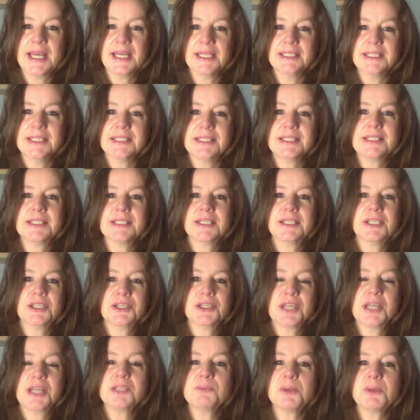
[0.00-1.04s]
And
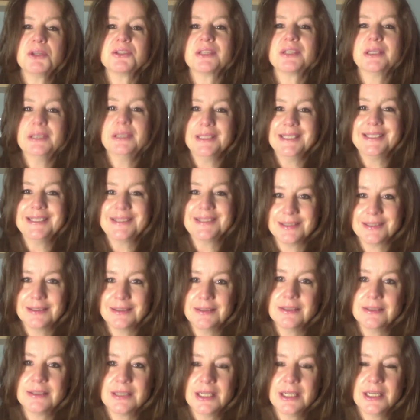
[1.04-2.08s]
that's because I
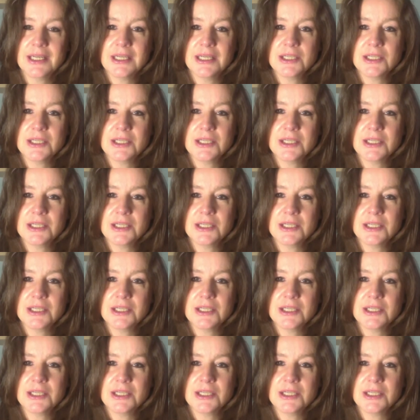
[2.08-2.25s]
listened